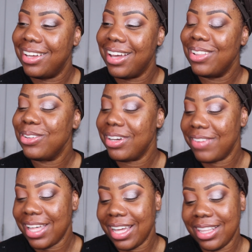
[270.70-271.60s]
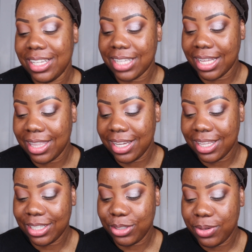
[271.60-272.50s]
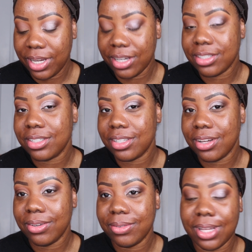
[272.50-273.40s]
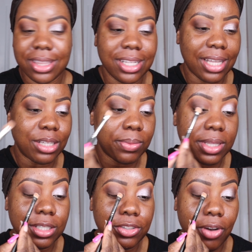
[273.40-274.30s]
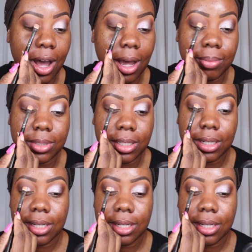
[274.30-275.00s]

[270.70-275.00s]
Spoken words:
how long have I had this? I think like 2 years or so. I think that's when this dropped.